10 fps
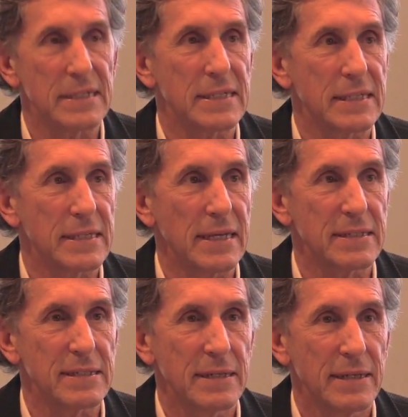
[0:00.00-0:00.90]
to
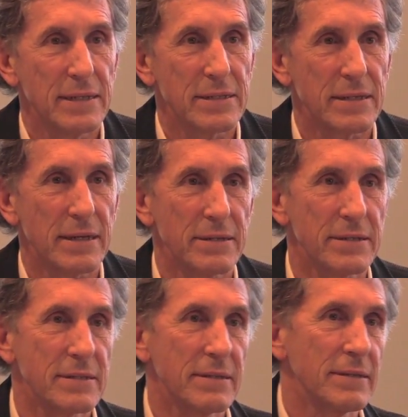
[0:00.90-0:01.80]
success. So you
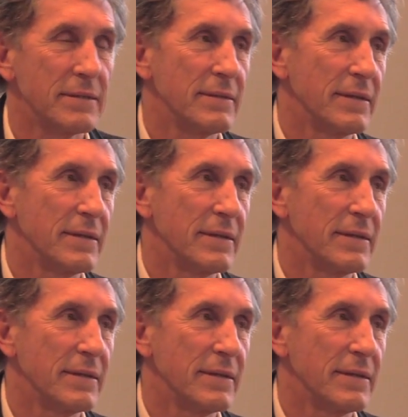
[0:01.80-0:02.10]
understood